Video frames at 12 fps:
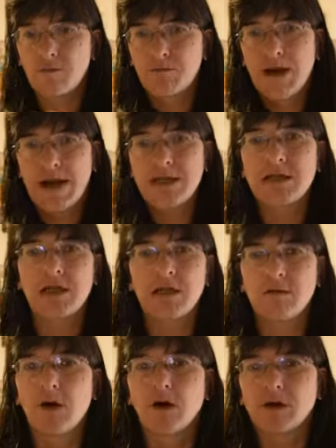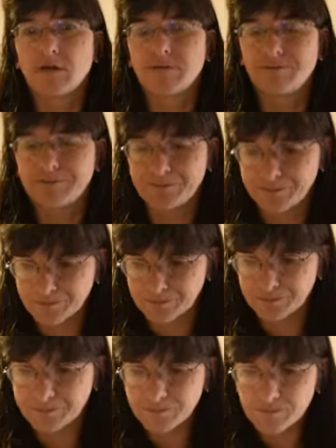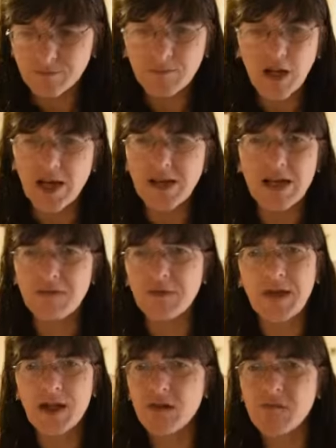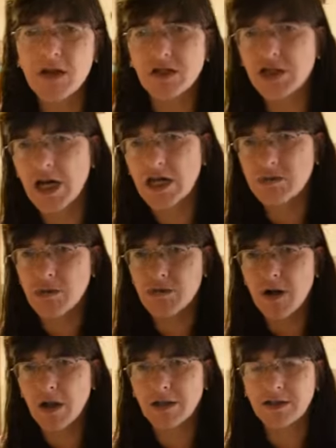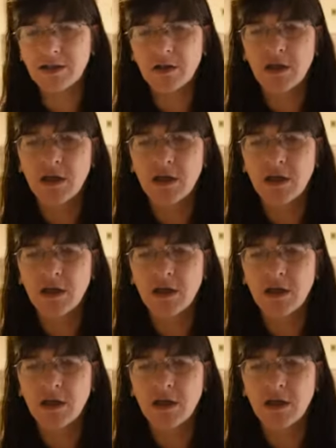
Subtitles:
painting the model, and even then I might change my mind.